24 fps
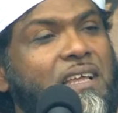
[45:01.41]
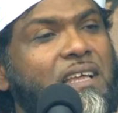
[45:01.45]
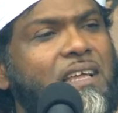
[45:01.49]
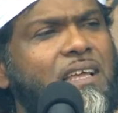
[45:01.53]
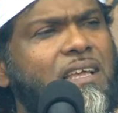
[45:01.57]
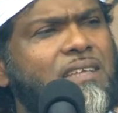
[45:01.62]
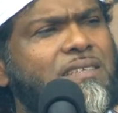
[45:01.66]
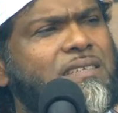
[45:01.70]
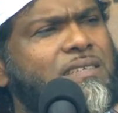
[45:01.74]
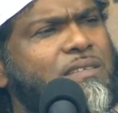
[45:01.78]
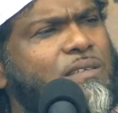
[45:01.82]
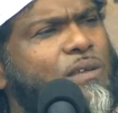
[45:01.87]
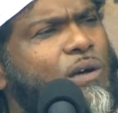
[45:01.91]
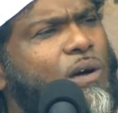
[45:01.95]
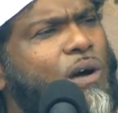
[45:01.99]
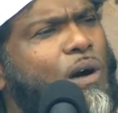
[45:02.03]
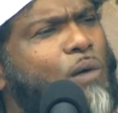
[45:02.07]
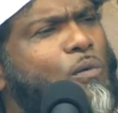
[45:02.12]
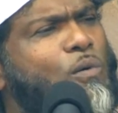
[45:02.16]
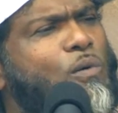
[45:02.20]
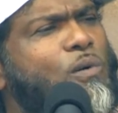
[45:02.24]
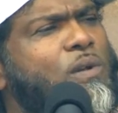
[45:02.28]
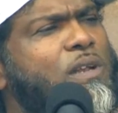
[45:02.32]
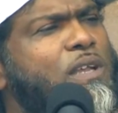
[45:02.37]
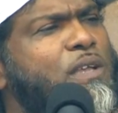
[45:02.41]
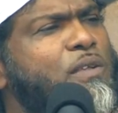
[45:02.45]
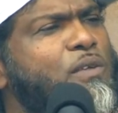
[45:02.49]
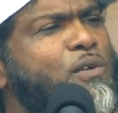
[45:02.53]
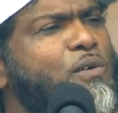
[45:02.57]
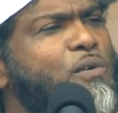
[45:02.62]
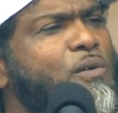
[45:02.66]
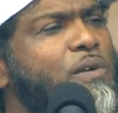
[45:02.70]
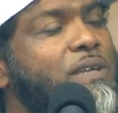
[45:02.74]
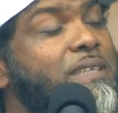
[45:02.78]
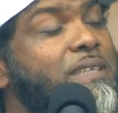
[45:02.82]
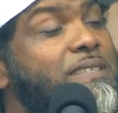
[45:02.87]
I said, how old are
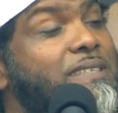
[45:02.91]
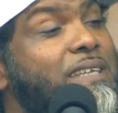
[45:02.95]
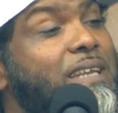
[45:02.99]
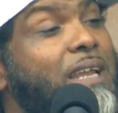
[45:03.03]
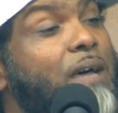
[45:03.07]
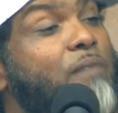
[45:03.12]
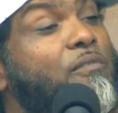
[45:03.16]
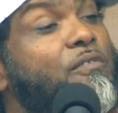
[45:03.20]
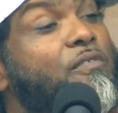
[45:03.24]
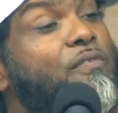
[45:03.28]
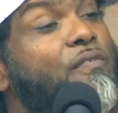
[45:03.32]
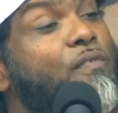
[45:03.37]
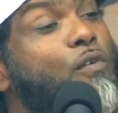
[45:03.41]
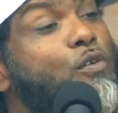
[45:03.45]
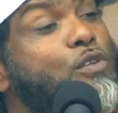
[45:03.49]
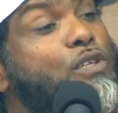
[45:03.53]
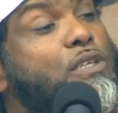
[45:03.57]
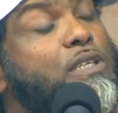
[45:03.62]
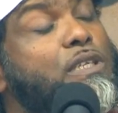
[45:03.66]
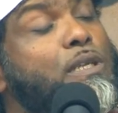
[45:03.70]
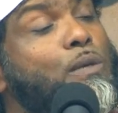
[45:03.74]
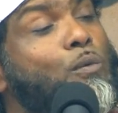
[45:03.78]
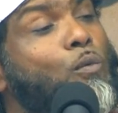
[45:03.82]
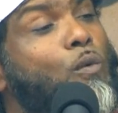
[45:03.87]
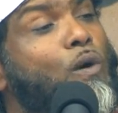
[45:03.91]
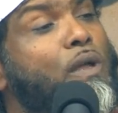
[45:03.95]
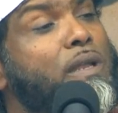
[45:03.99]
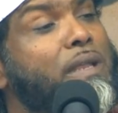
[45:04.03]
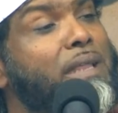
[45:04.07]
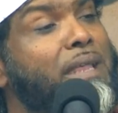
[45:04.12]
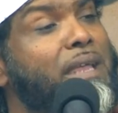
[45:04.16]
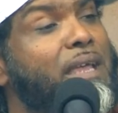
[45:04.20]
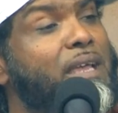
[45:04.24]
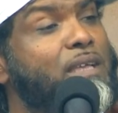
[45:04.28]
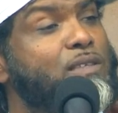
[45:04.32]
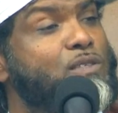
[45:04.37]
you? He said, I'm 41
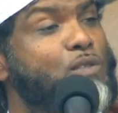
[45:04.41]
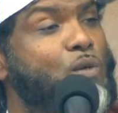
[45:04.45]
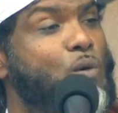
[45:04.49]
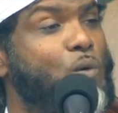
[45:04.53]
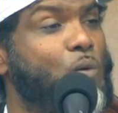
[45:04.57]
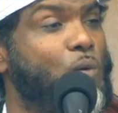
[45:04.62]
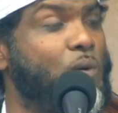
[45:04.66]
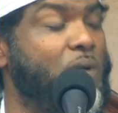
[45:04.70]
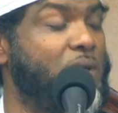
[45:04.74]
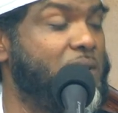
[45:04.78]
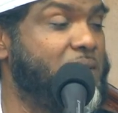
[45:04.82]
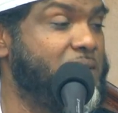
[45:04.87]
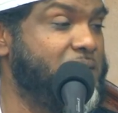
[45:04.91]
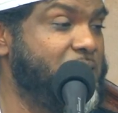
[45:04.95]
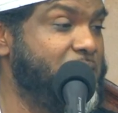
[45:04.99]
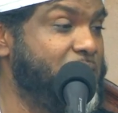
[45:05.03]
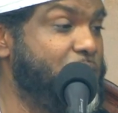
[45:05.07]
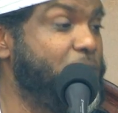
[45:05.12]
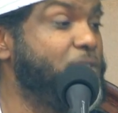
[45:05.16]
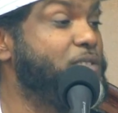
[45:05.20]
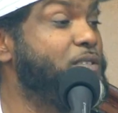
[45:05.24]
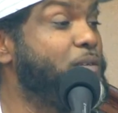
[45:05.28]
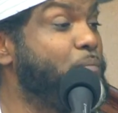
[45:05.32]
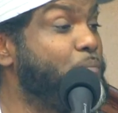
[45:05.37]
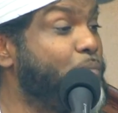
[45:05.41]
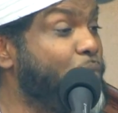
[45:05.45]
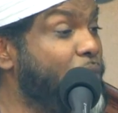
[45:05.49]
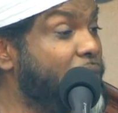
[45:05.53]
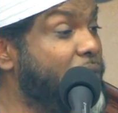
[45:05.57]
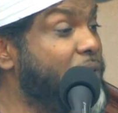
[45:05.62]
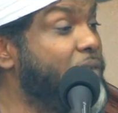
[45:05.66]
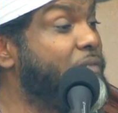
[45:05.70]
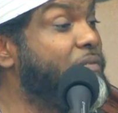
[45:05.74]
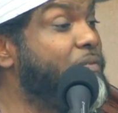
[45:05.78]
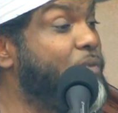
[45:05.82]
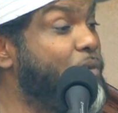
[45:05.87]
years old. So it's a
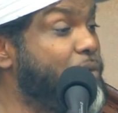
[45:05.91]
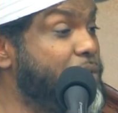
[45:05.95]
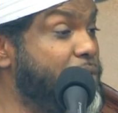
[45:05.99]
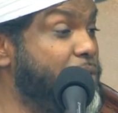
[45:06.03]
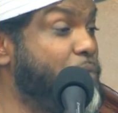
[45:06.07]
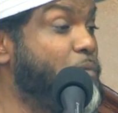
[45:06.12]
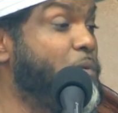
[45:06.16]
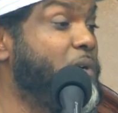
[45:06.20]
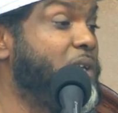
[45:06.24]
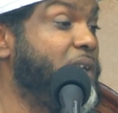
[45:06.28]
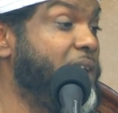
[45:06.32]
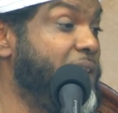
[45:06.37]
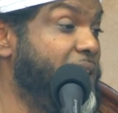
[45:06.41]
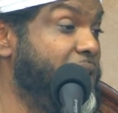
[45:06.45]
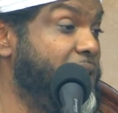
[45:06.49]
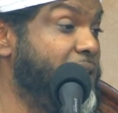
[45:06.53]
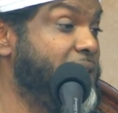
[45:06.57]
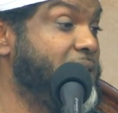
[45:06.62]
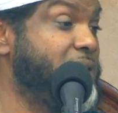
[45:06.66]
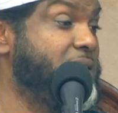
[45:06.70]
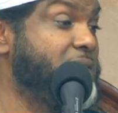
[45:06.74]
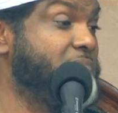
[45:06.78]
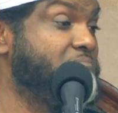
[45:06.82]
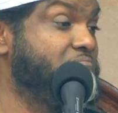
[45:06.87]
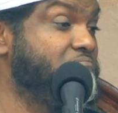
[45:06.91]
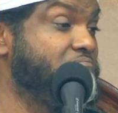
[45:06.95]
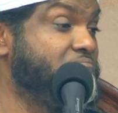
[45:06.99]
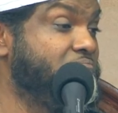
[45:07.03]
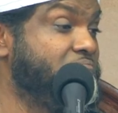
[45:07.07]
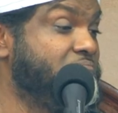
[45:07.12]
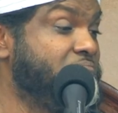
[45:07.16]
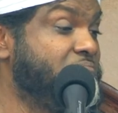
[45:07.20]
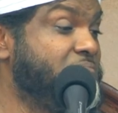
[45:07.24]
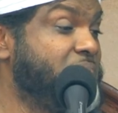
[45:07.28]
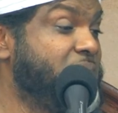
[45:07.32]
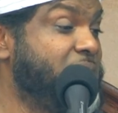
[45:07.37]
brother, 41 years.
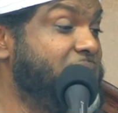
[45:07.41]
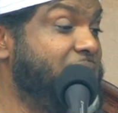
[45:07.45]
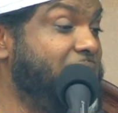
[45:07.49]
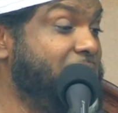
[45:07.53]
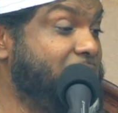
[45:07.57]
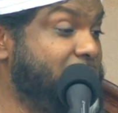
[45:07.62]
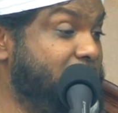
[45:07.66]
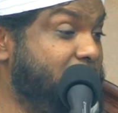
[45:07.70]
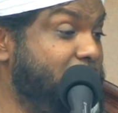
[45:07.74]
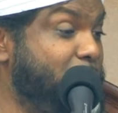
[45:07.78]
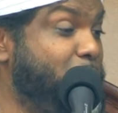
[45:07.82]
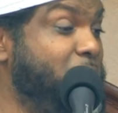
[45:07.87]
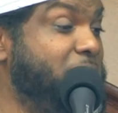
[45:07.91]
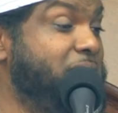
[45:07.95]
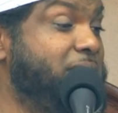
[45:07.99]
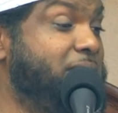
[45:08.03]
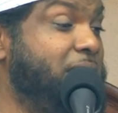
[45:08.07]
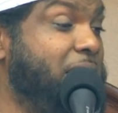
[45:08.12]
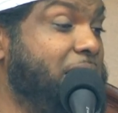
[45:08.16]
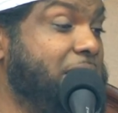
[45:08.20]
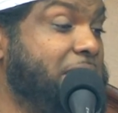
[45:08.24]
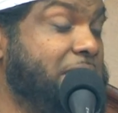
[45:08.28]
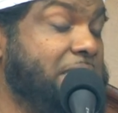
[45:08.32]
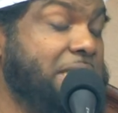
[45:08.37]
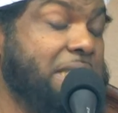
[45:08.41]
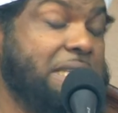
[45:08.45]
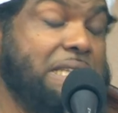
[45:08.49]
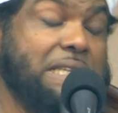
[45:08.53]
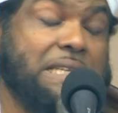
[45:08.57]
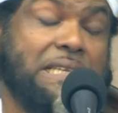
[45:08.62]
Texted me Saturday.